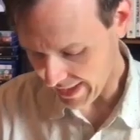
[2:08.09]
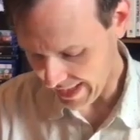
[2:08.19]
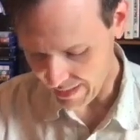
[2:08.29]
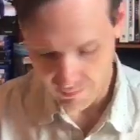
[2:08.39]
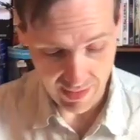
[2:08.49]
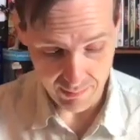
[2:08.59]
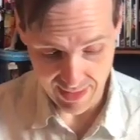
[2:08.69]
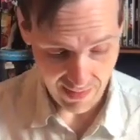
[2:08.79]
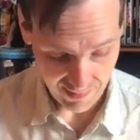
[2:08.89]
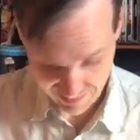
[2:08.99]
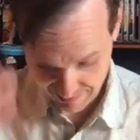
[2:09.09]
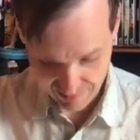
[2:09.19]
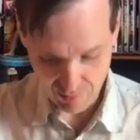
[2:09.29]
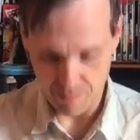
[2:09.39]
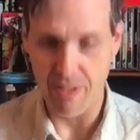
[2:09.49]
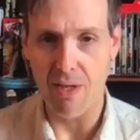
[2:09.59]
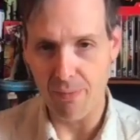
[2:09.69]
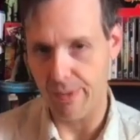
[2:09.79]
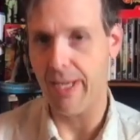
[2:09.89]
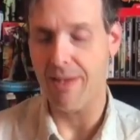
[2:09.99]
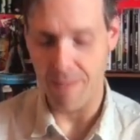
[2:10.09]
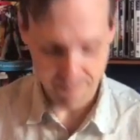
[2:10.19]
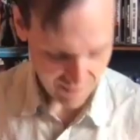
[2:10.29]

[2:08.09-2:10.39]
I had to write them down because knowing me, I'll forget them.